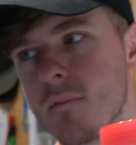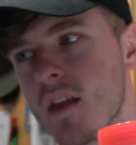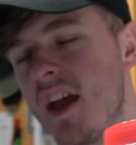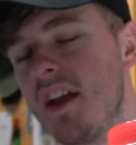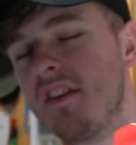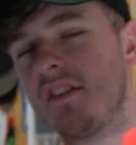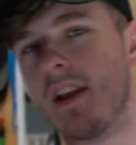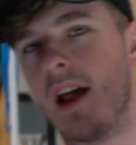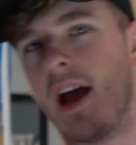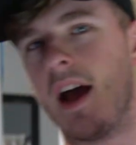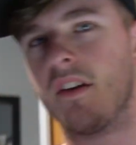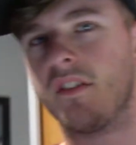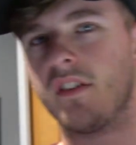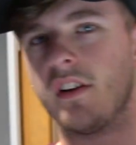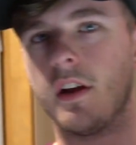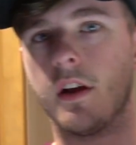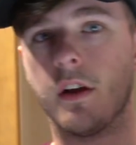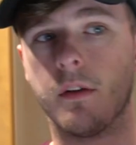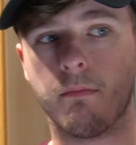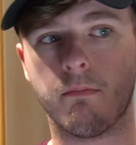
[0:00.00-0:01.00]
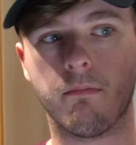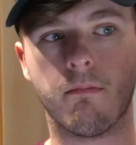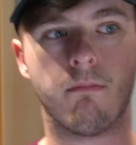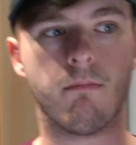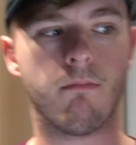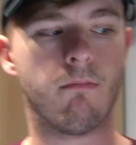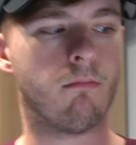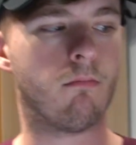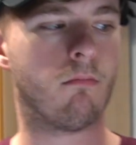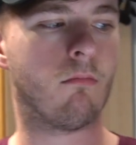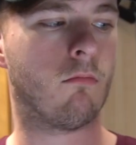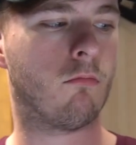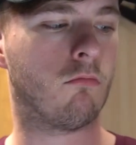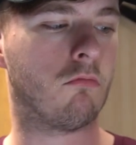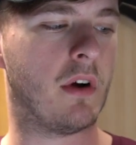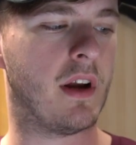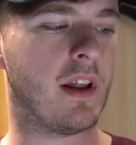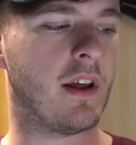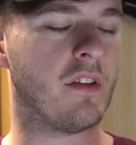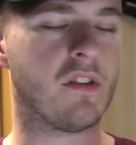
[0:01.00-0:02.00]
isn't actually a
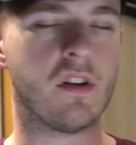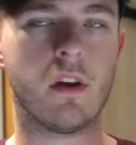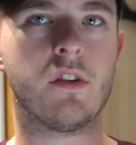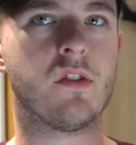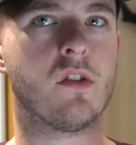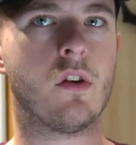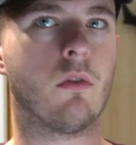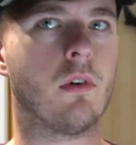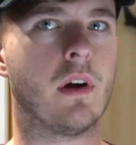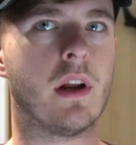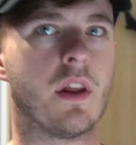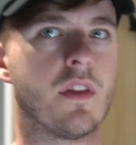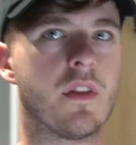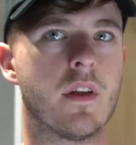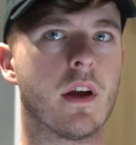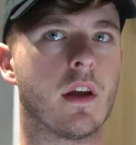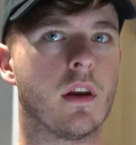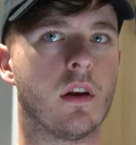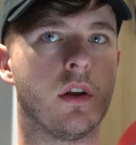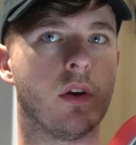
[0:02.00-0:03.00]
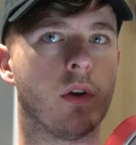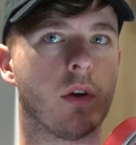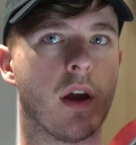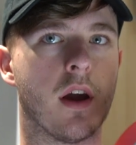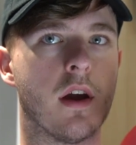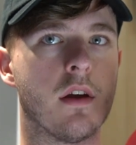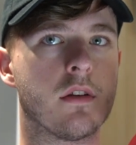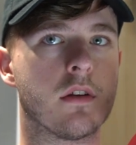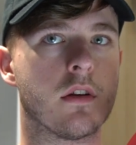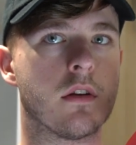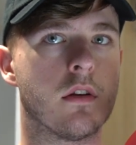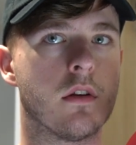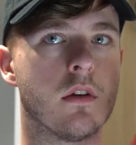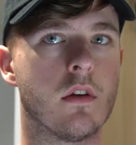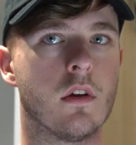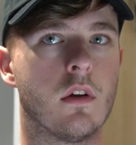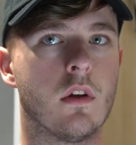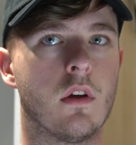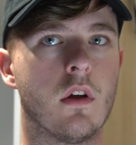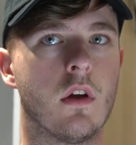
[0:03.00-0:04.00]
really, is it? It's not really a thing in the UK, is it? I'd
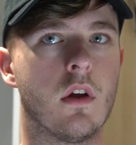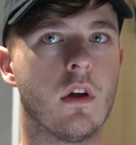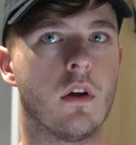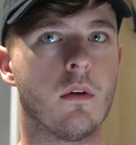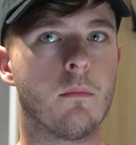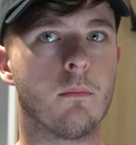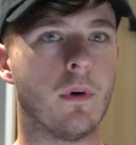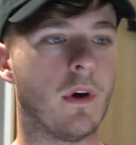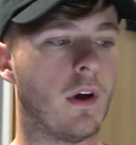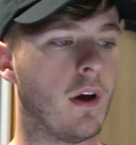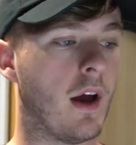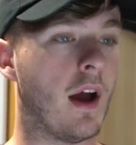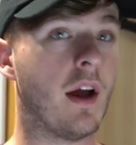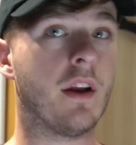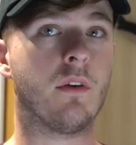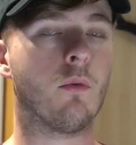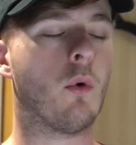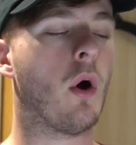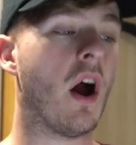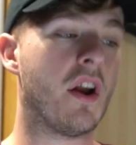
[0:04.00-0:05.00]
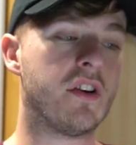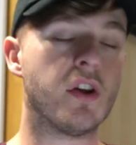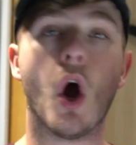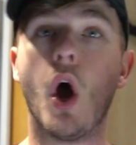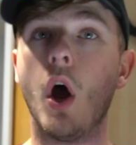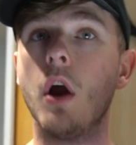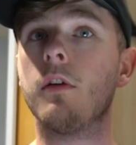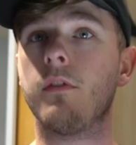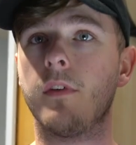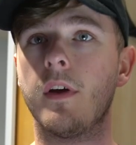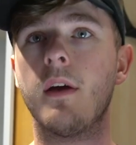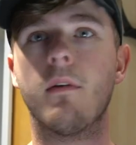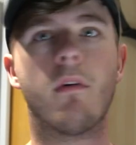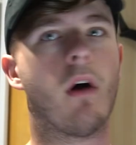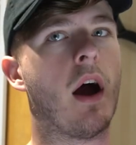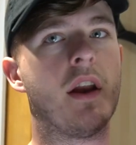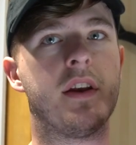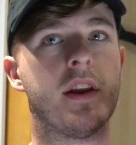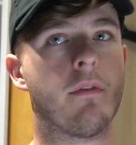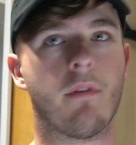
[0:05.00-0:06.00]
never heard of it. But well, I'd heard of it, but
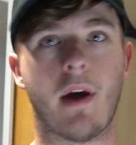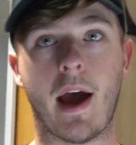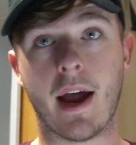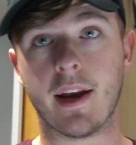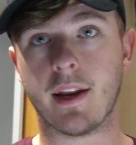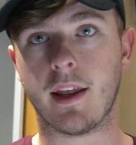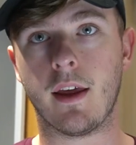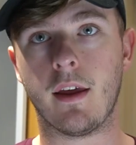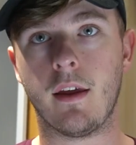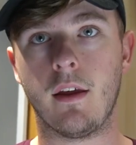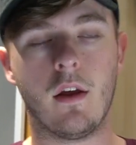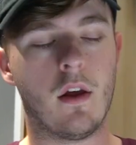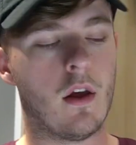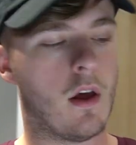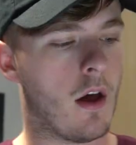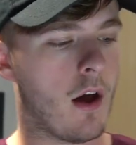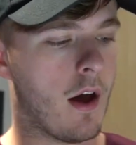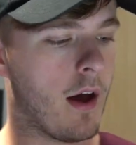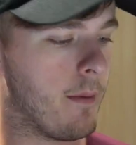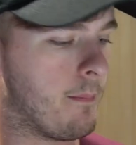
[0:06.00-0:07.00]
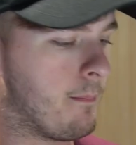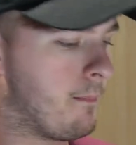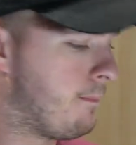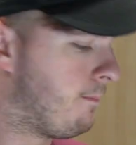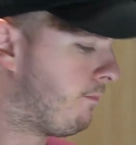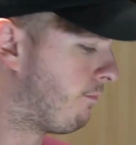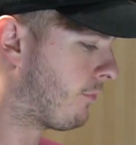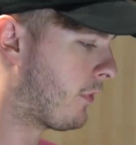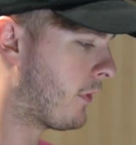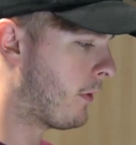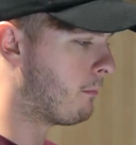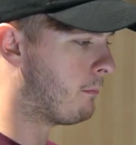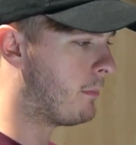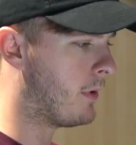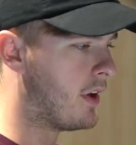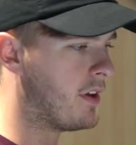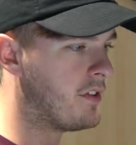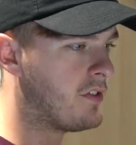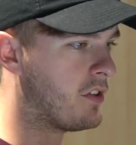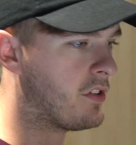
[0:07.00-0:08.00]
I'd never had it. But
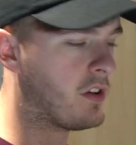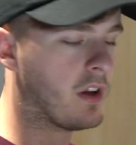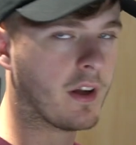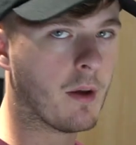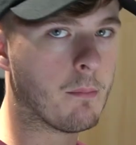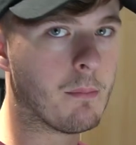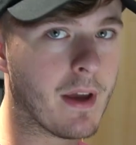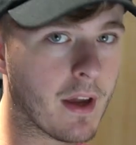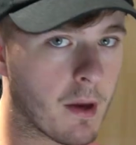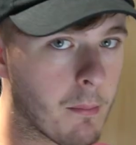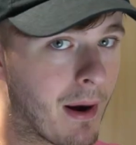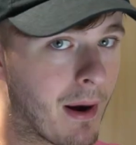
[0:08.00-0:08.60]
it's just like a big